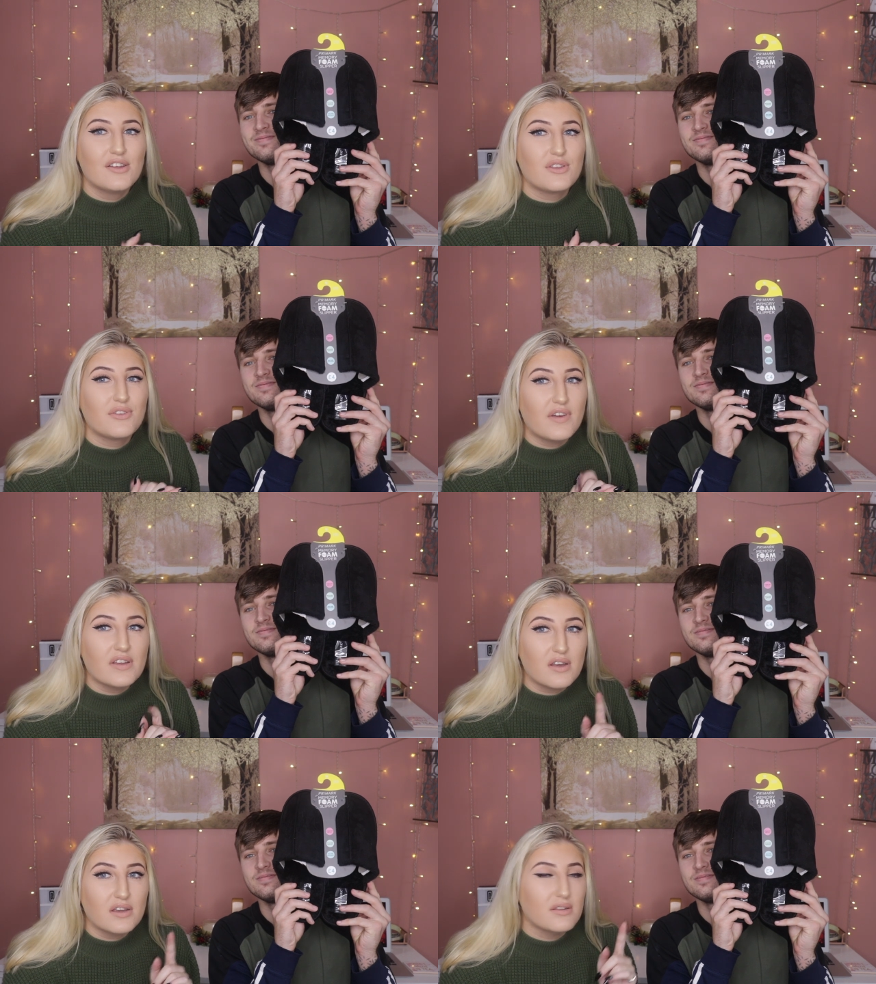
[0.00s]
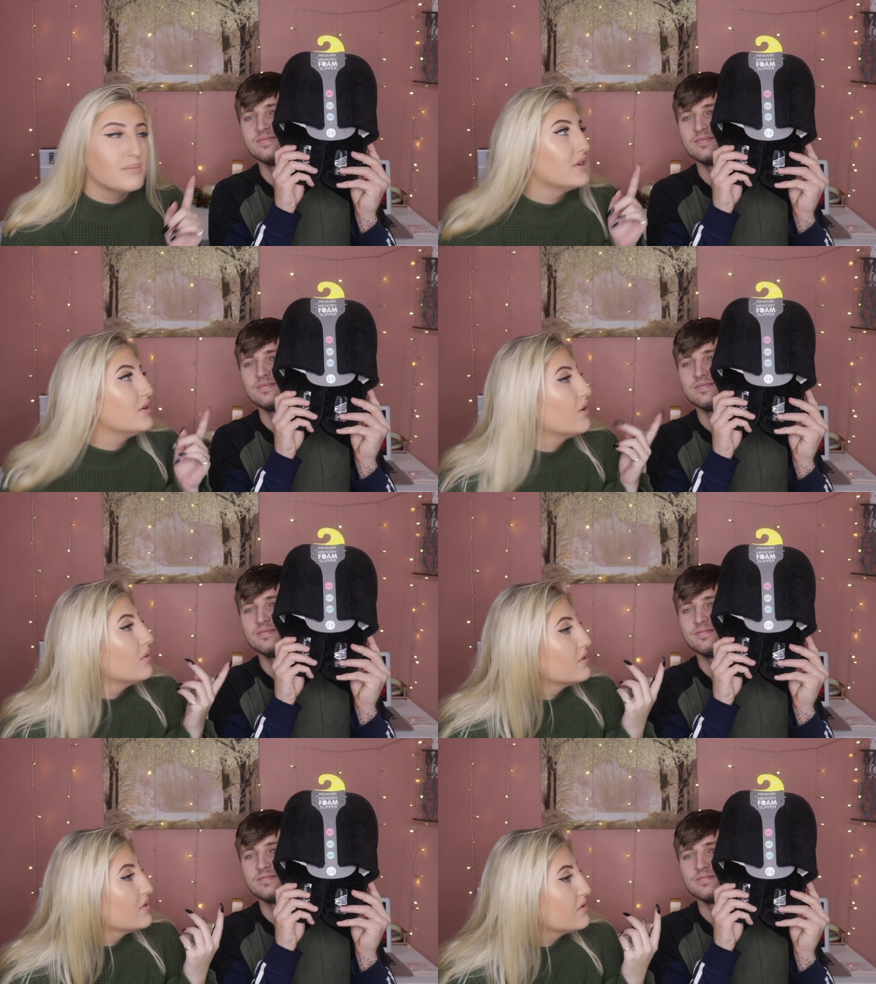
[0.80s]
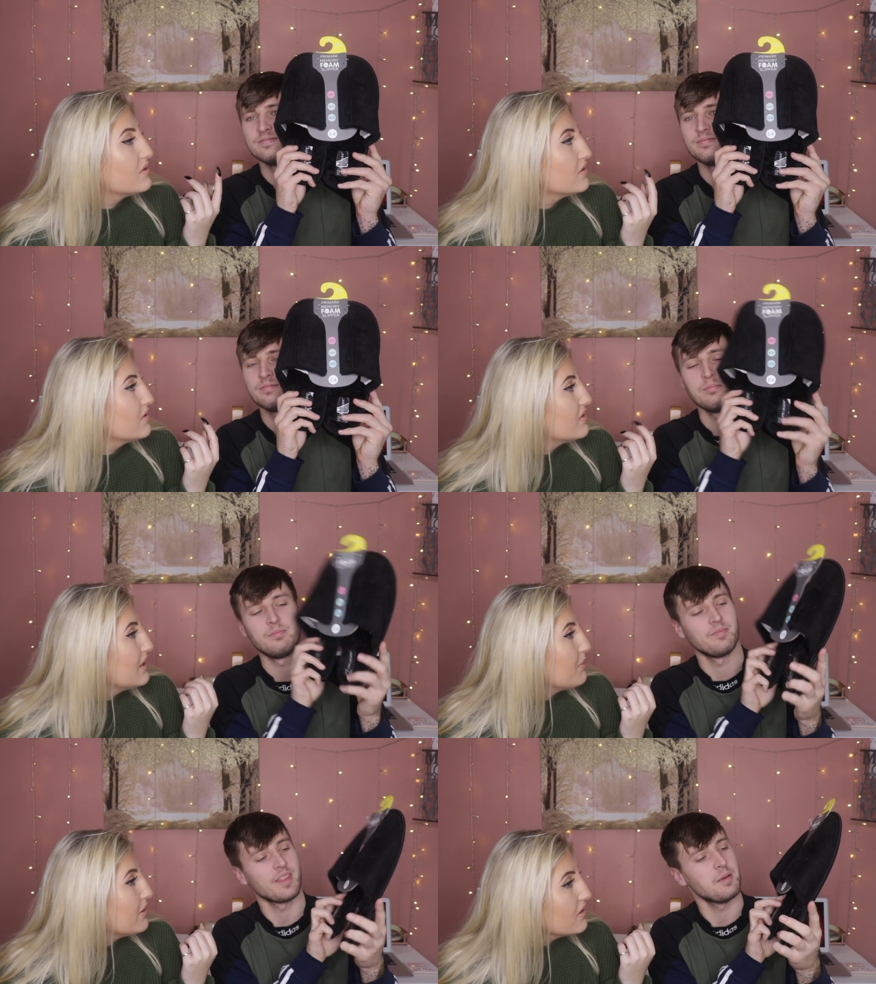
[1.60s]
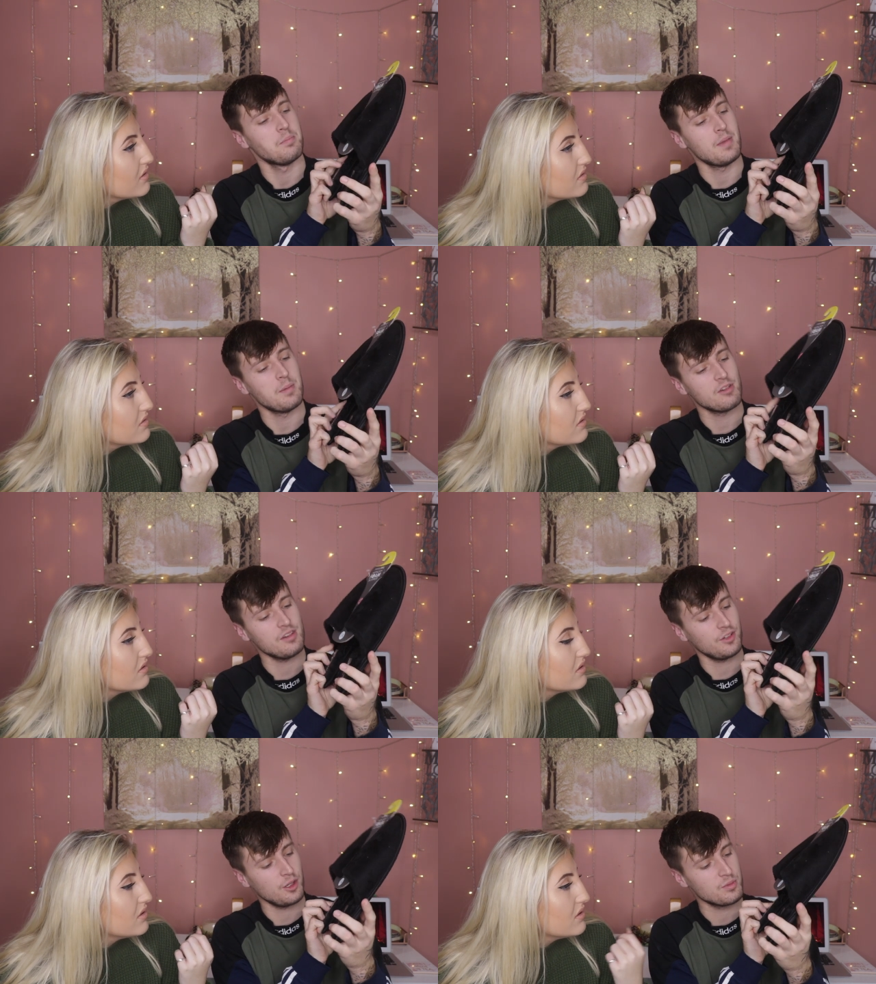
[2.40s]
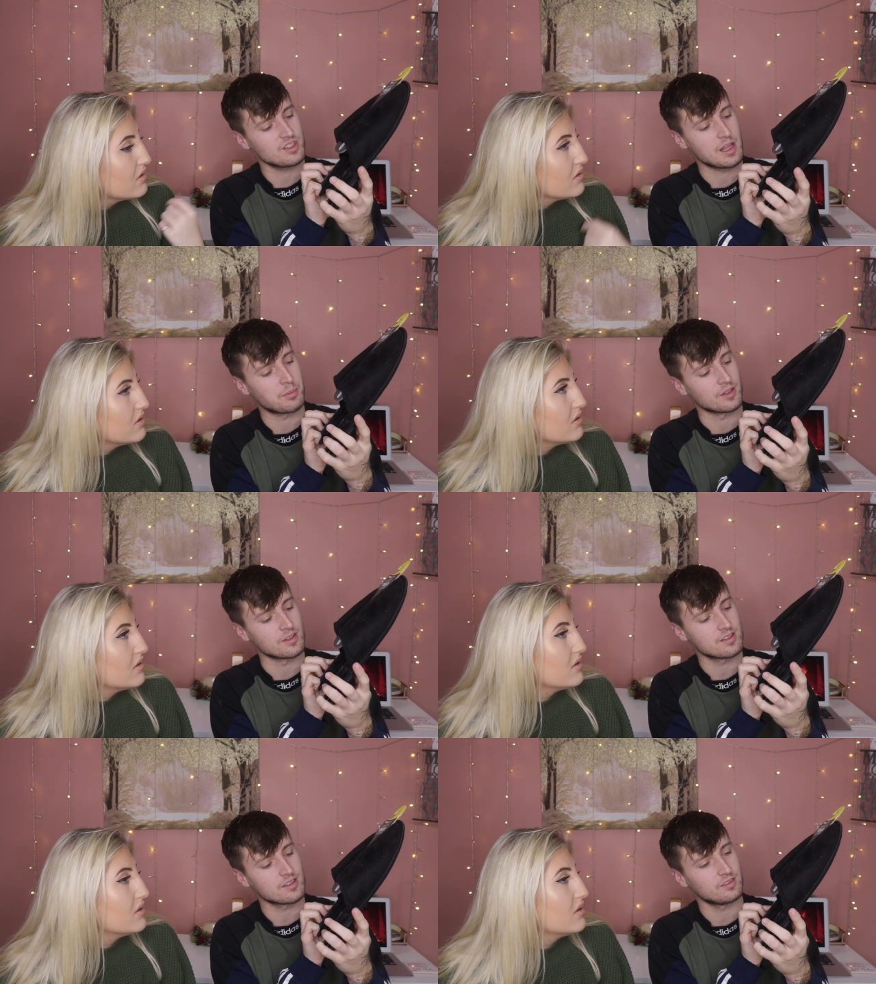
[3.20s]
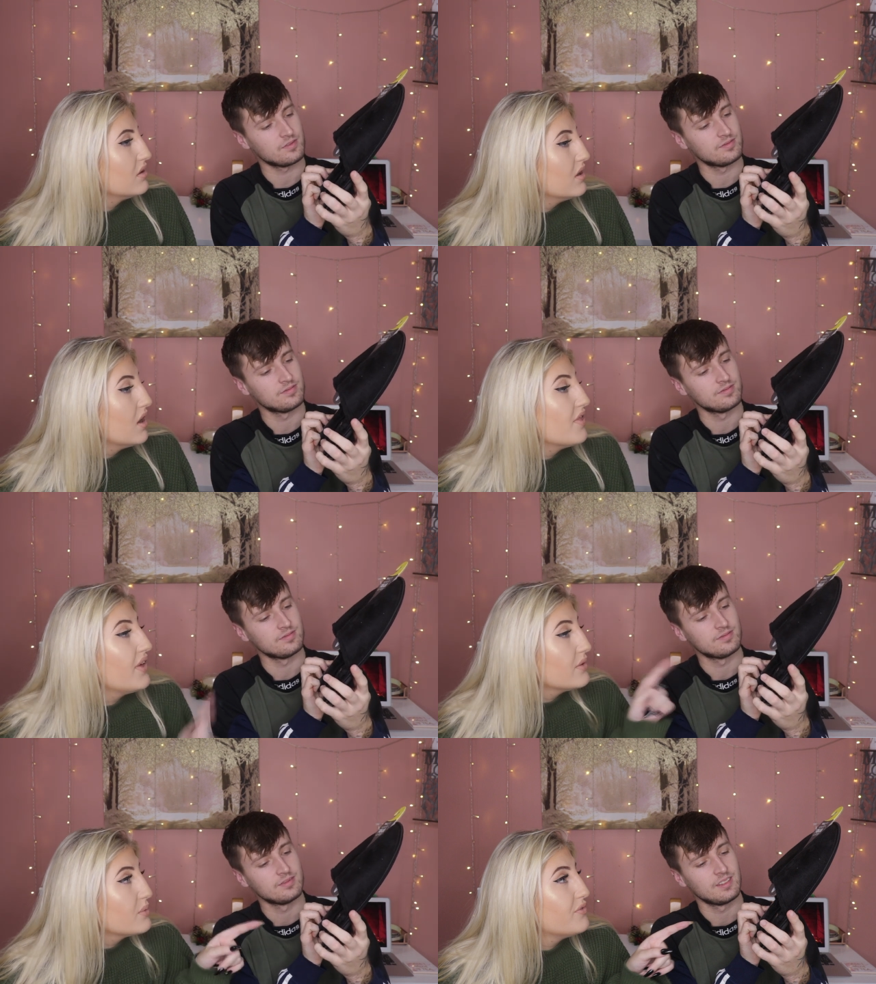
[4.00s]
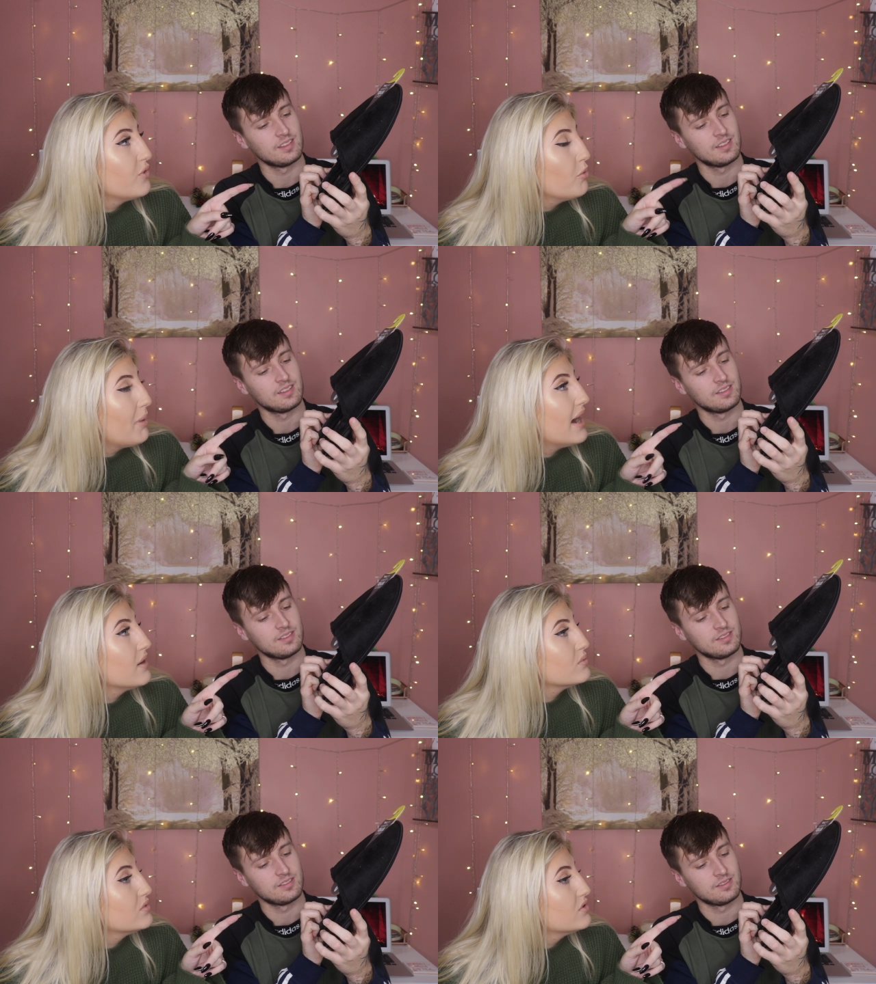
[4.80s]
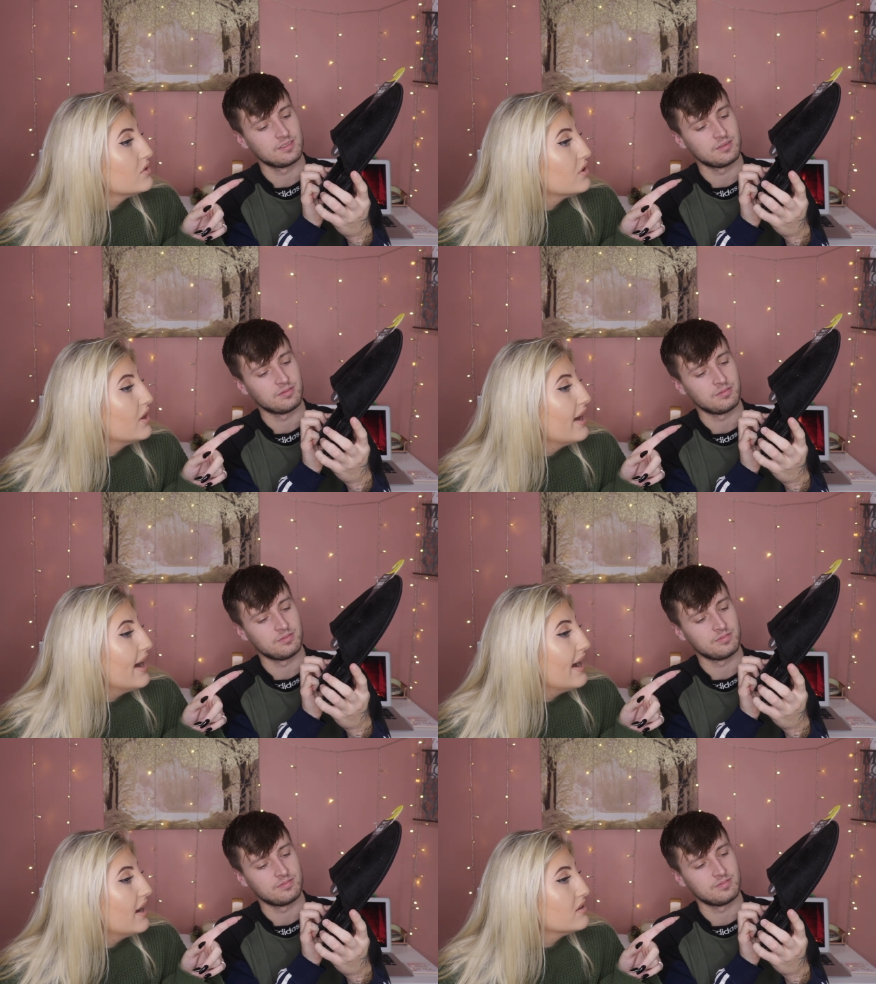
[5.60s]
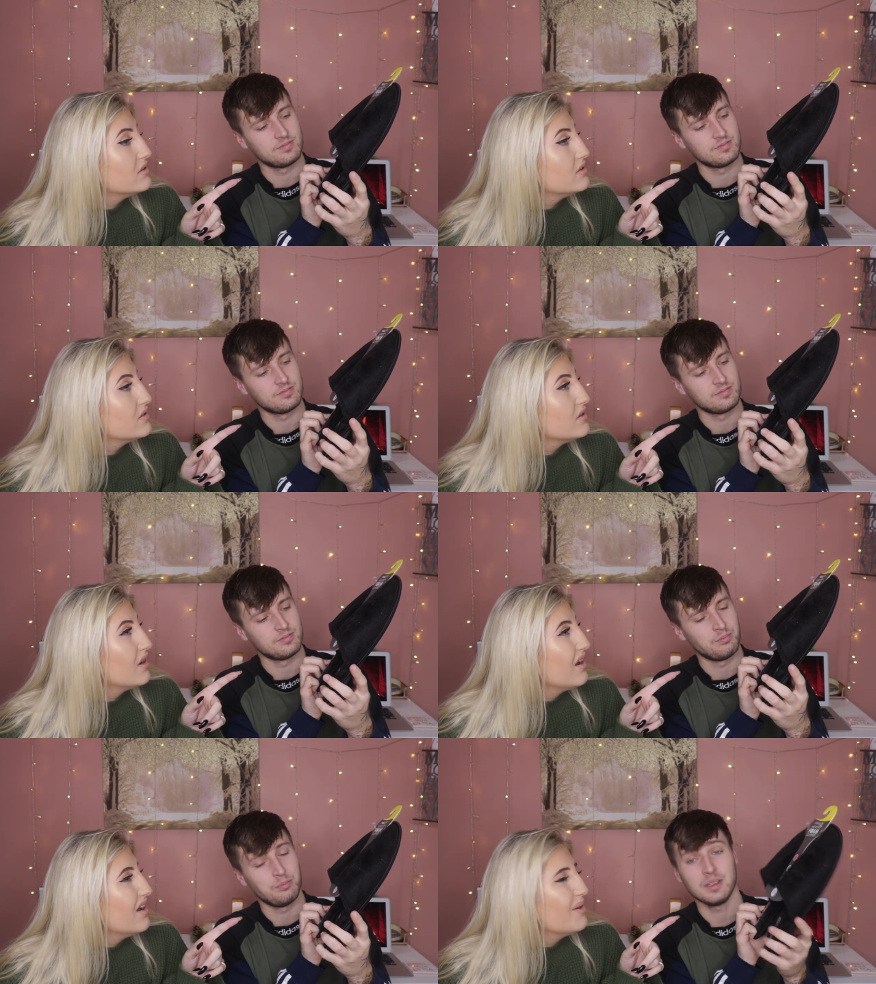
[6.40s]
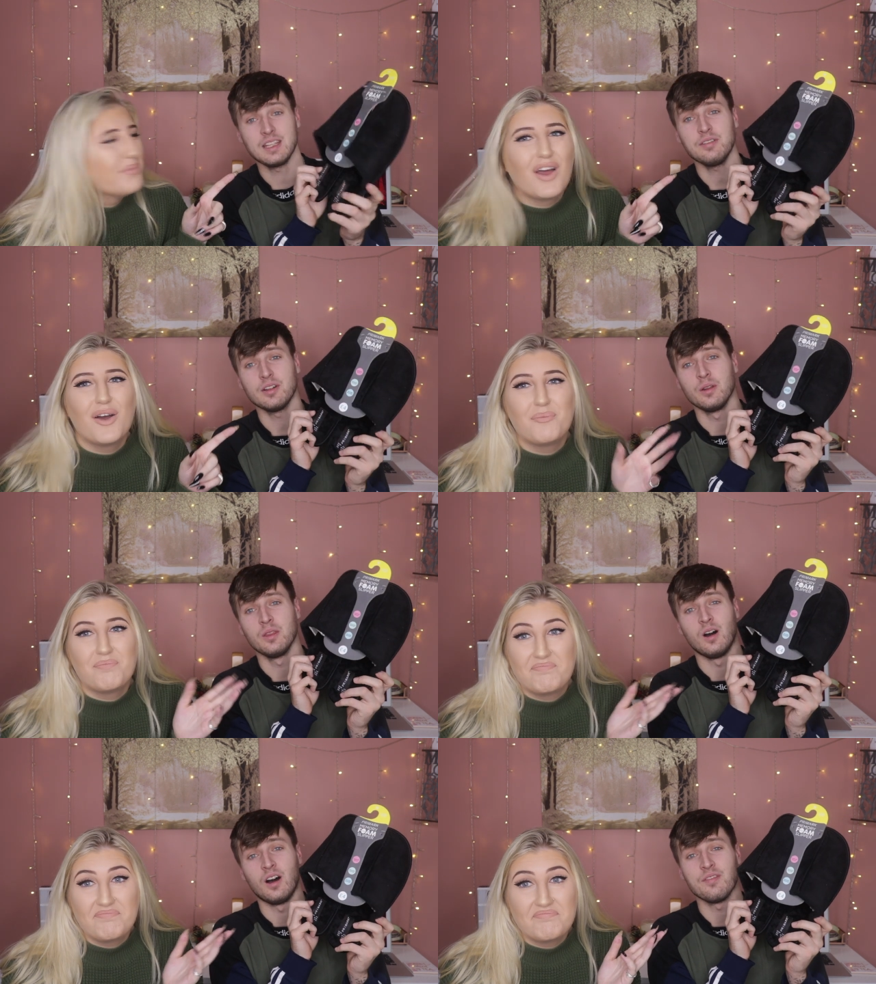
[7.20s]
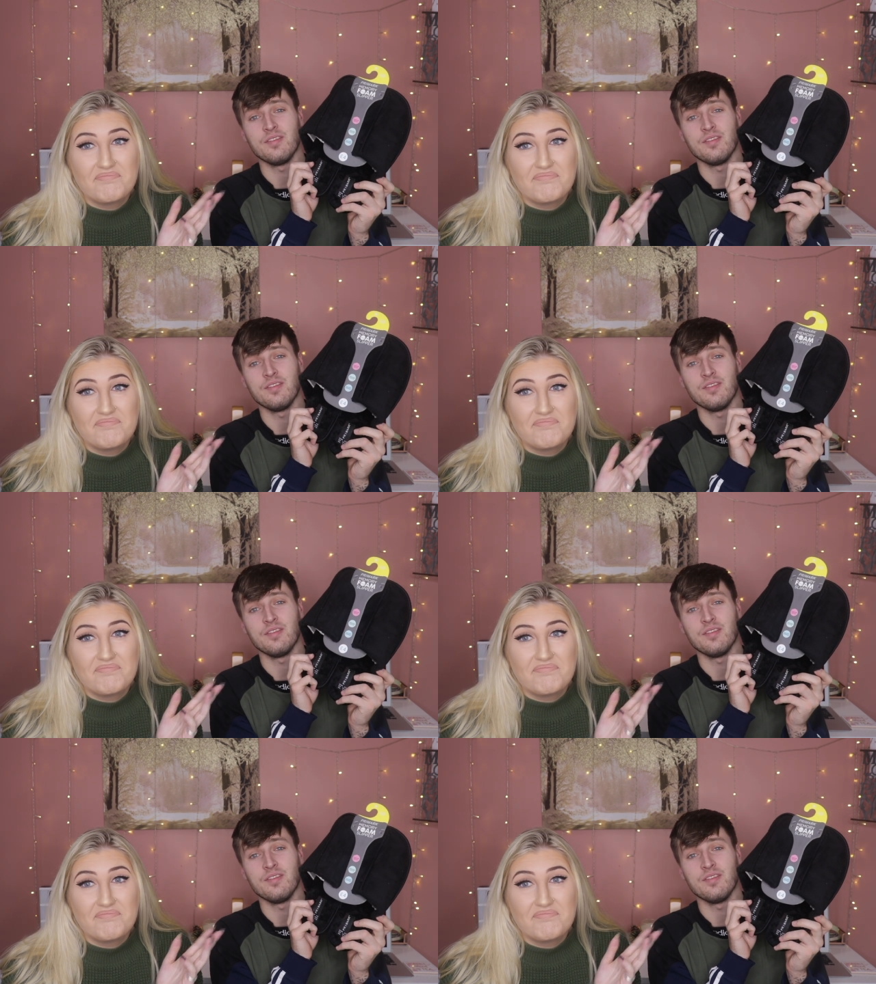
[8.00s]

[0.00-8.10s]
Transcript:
Speaker 1: So the first item that you got was slippers.
Speaker 2: Memory foam slippers.
Speaker 1: These were £4
Speaker 2: and... believe it or not, I've